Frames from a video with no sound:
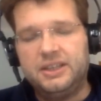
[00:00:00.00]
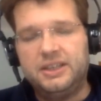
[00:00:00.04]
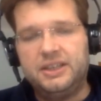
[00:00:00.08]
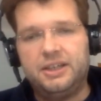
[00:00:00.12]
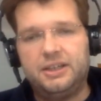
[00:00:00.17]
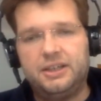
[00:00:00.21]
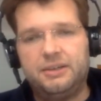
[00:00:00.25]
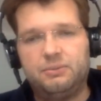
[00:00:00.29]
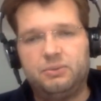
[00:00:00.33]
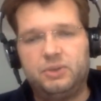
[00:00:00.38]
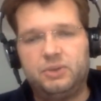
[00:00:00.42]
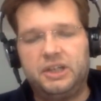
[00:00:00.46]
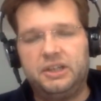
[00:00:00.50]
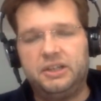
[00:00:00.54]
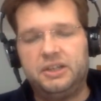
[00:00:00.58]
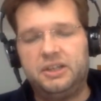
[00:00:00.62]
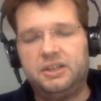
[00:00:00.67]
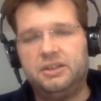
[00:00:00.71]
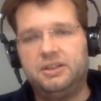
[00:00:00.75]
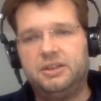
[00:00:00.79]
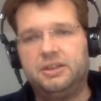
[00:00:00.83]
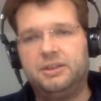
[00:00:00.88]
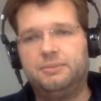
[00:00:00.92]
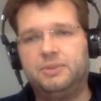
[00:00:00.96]

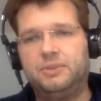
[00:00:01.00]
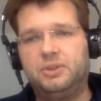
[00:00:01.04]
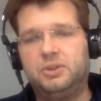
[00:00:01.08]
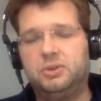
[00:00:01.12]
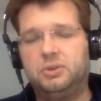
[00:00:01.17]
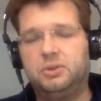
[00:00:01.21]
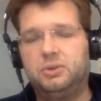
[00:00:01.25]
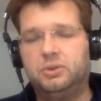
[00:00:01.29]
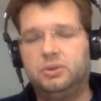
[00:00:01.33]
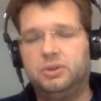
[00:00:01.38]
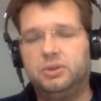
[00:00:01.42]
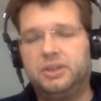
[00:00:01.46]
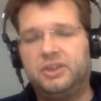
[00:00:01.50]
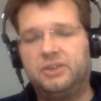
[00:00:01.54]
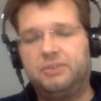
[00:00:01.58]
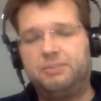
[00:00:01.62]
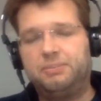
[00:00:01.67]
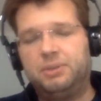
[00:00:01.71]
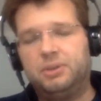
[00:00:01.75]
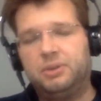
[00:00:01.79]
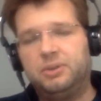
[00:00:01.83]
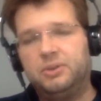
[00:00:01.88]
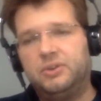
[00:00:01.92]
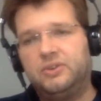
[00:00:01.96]
Really, you
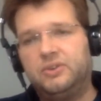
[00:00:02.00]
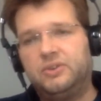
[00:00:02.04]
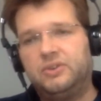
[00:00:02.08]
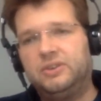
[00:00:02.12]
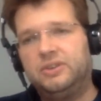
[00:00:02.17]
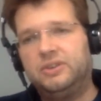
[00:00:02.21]
expose